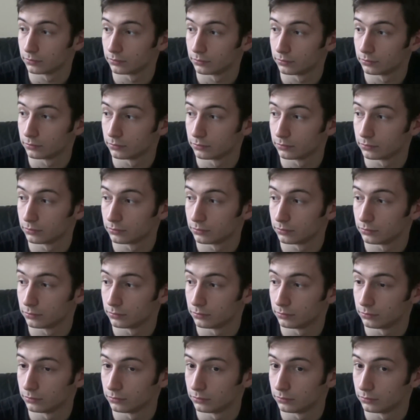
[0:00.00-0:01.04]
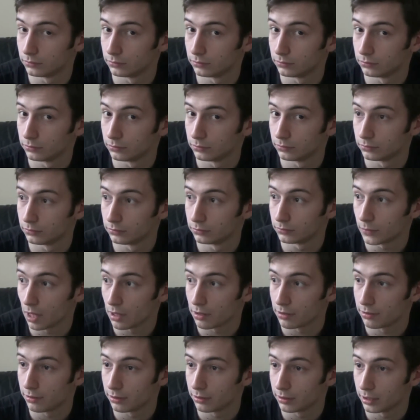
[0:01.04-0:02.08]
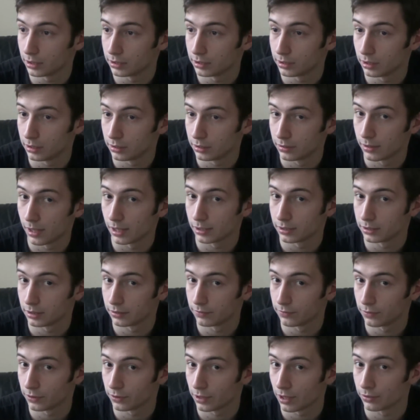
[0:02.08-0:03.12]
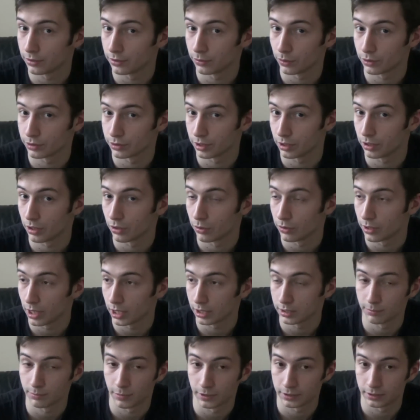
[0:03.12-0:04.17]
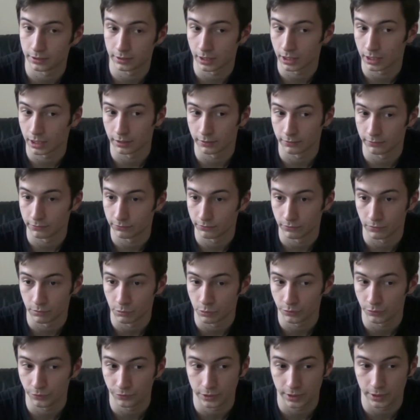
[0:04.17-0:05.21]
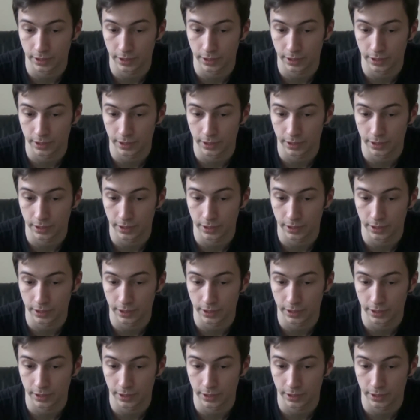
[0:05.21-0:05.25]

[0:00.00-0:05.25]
I think that's it. That's it for now. There was the Codex, but I've removed that.